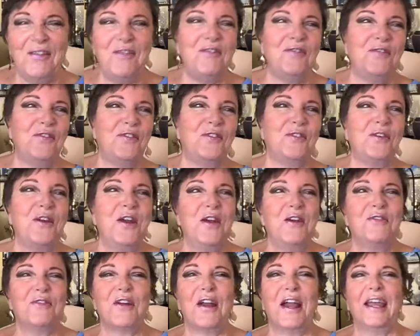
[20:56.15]
the, for,
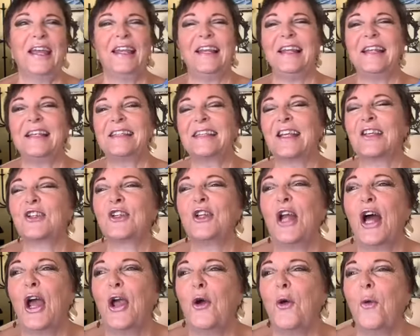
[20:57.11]
for our healing session,
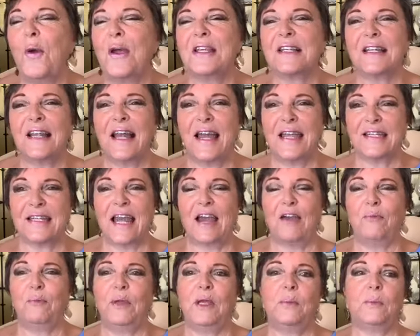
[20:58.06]
I always like to
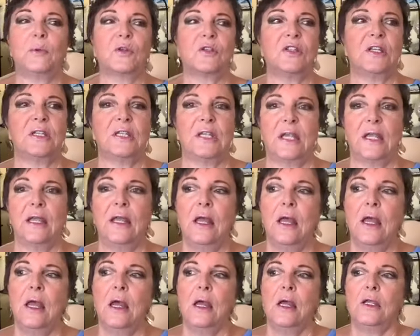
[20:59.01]
have people sitting
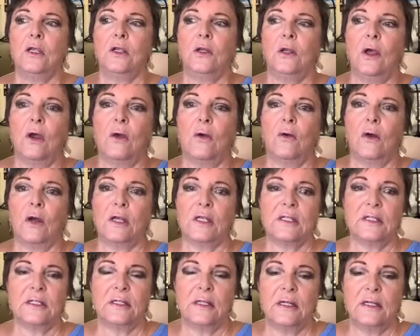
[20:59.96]
you know,
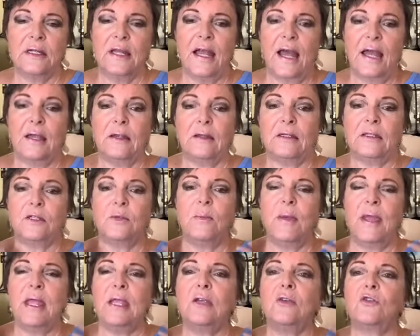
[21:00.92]
as nice to
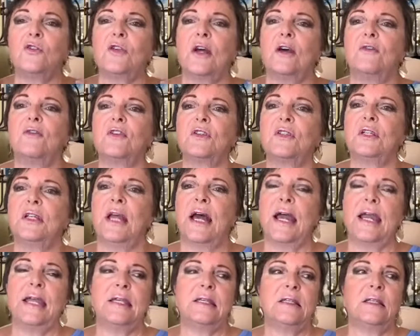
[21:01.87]
make yourself as
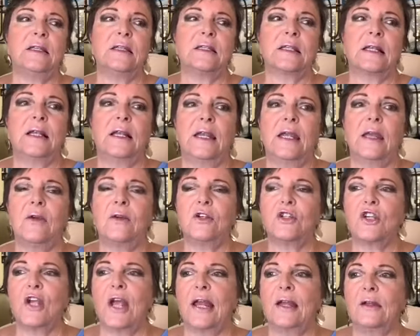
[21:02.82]
nice and as clear a
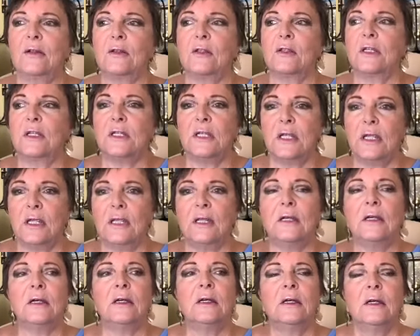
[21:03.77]
channel sitting in
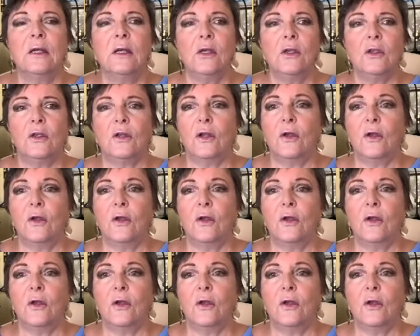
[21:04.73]
a, you